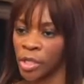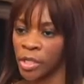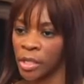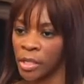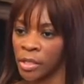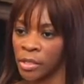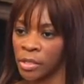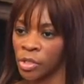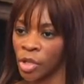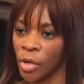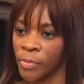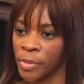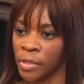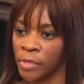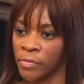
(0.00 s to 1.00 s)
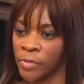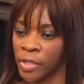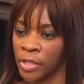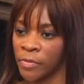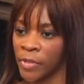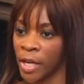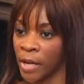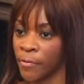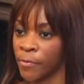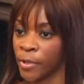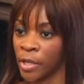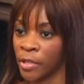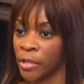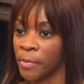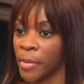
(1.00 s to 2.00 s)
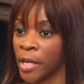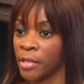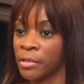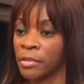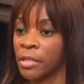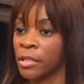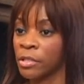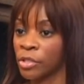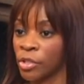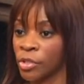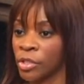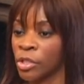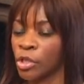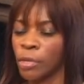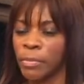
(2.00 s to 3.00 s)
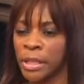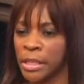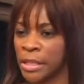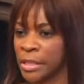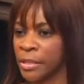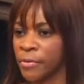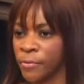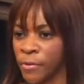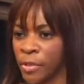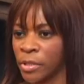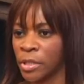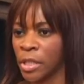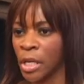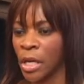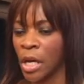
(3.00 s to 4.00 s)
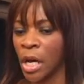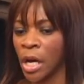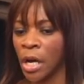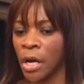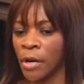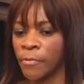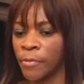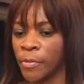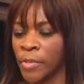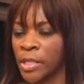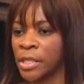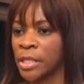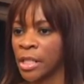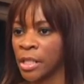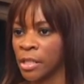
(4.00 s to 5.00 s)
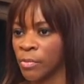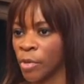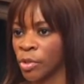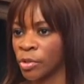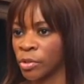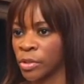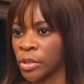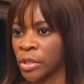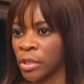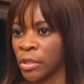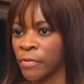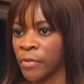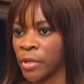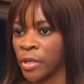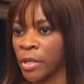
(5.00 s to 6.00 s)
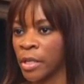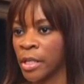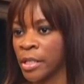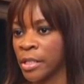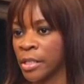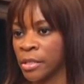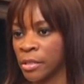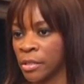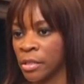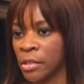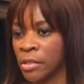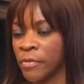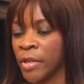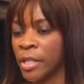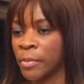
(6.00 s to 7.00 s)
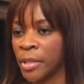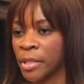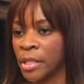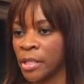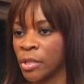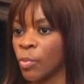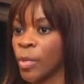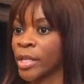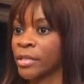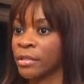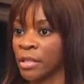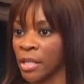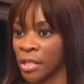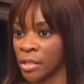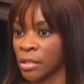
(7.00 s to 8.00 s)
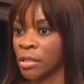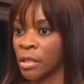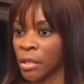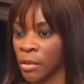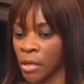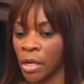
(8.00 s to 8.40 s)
China has adopted vis-a-vis Africa in the past 10 years is completely different from the staid models of aid and development that the West has